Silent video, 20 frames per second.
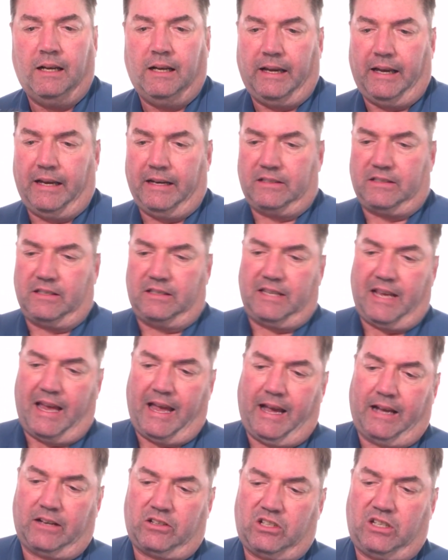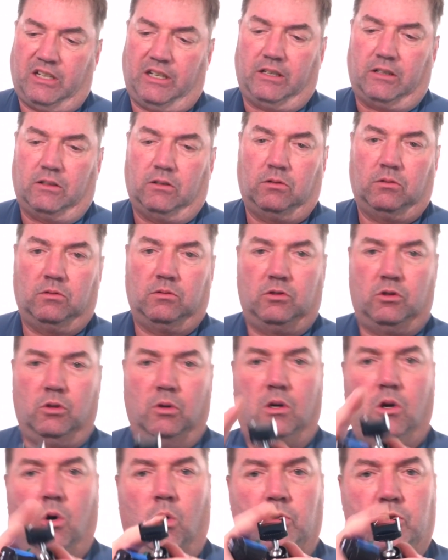And it's attached here to a
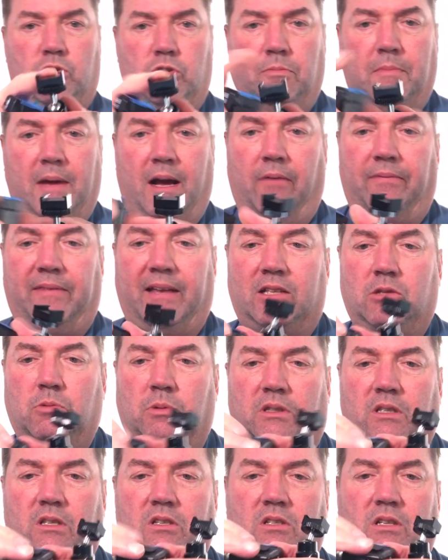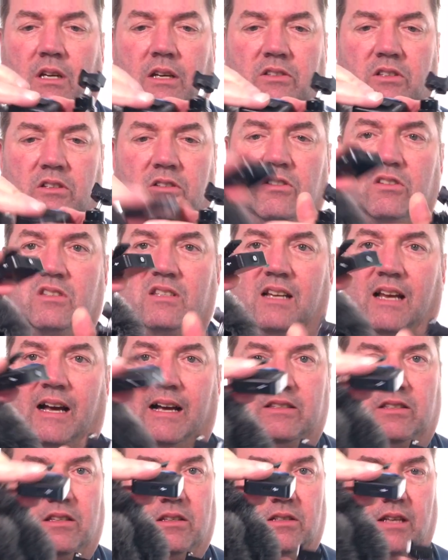cold shoe mount. That's what this does. It just
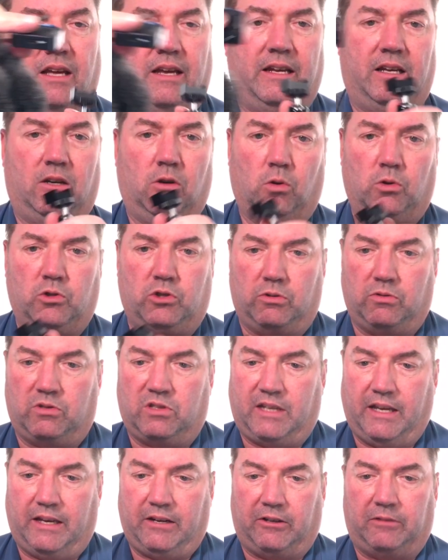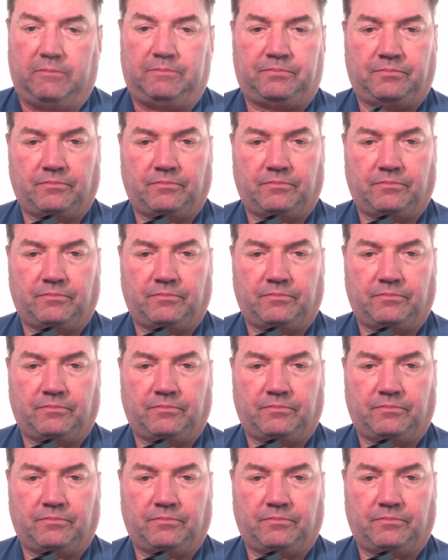slides into any cold shoe, standard.